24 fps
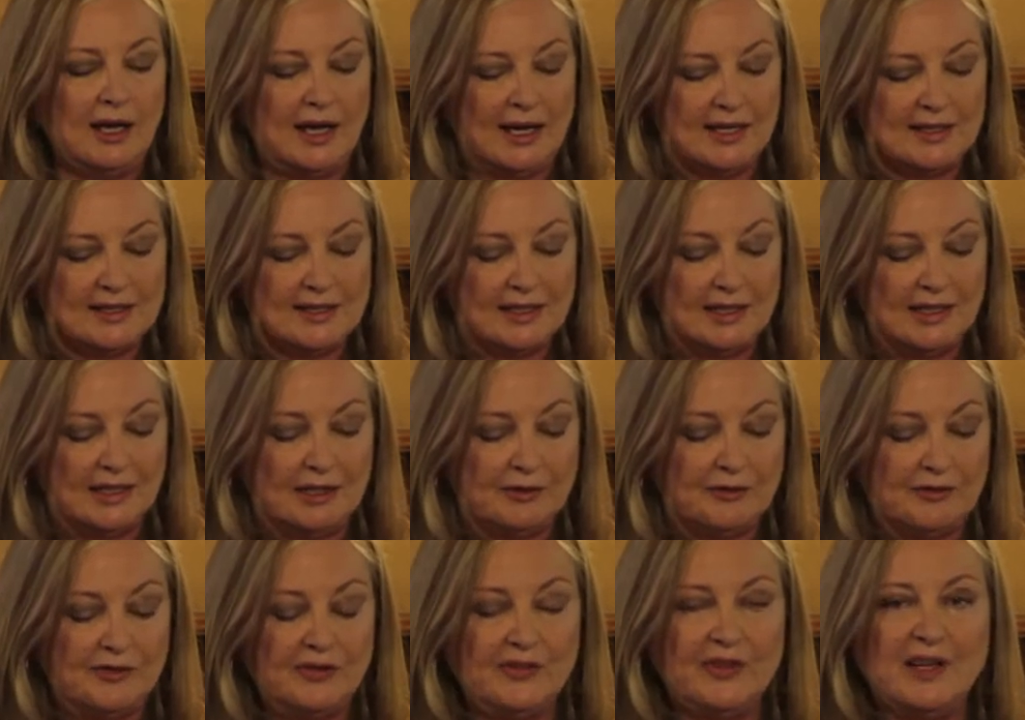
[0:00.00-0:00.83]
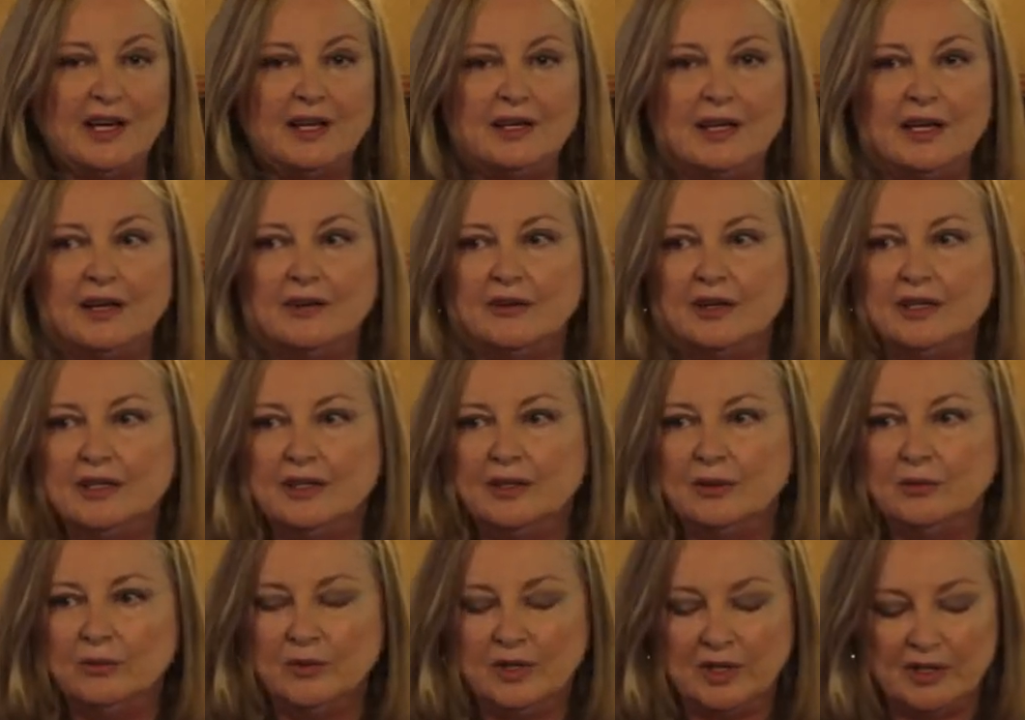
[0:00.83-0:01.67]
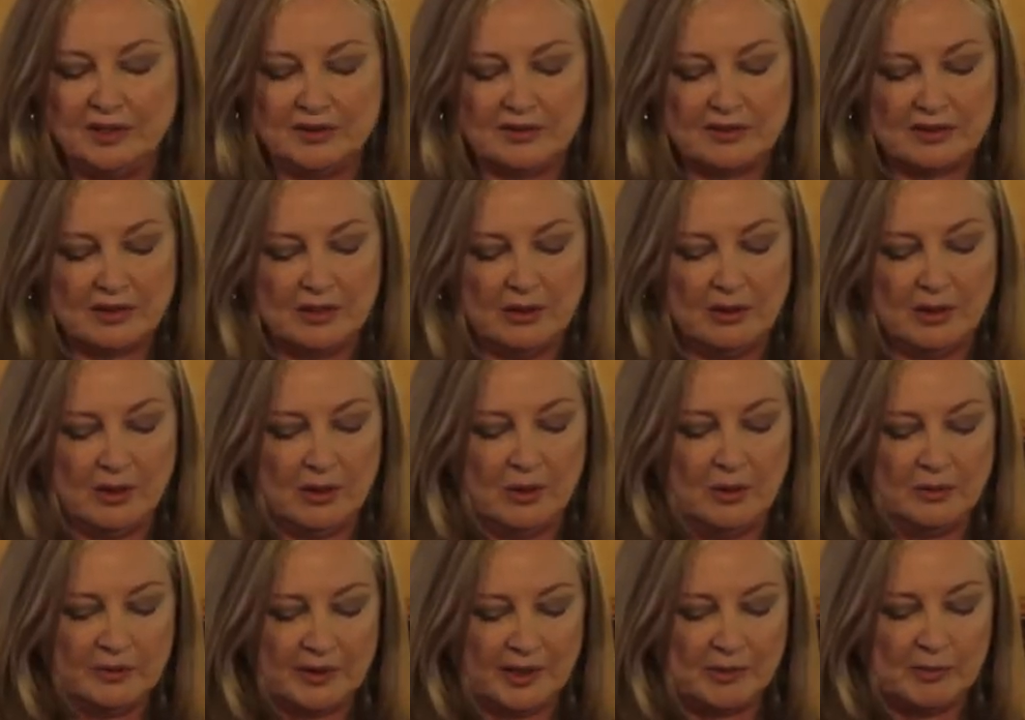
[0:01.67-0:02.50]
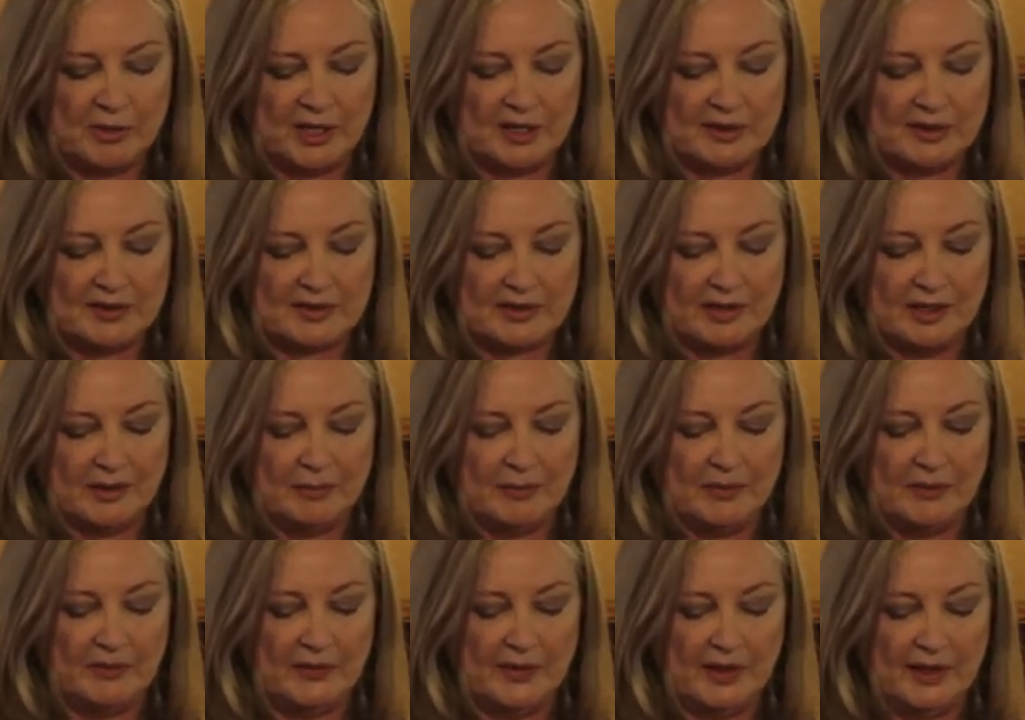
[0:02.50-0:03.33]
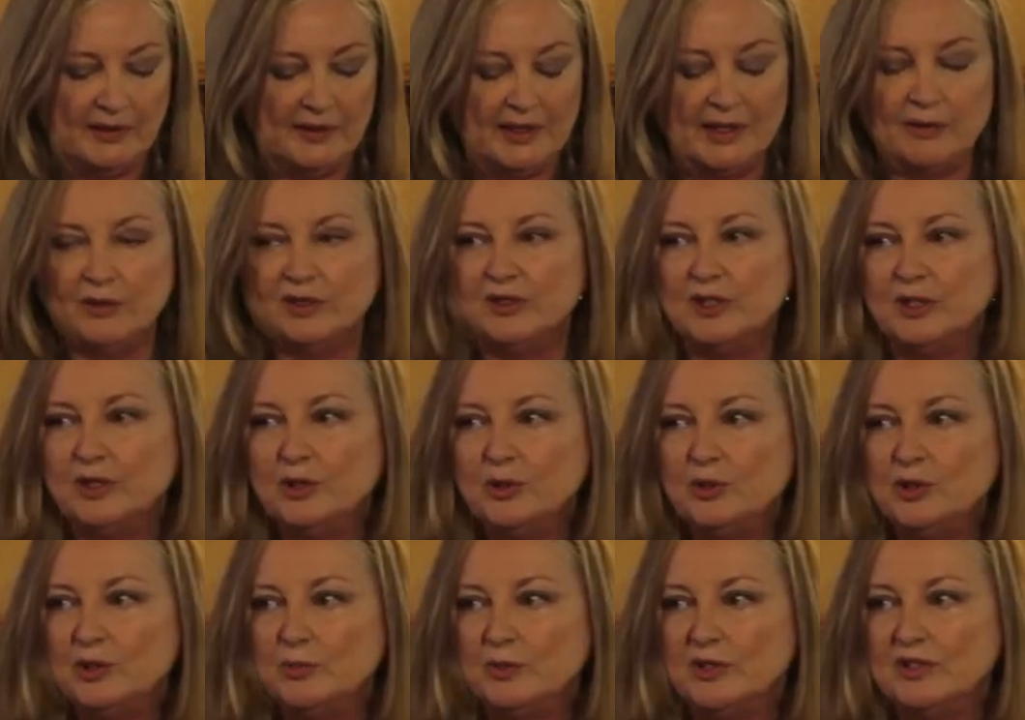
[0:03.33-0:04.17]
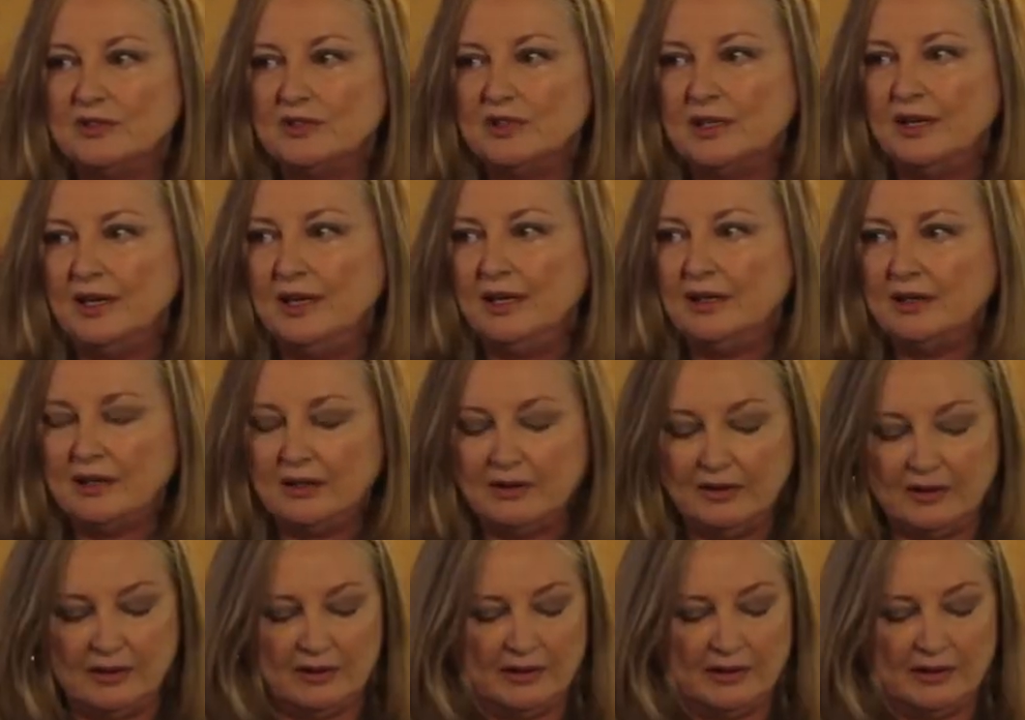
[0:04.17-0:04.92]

as if that area was only Muslim. I think it was a huge mistake.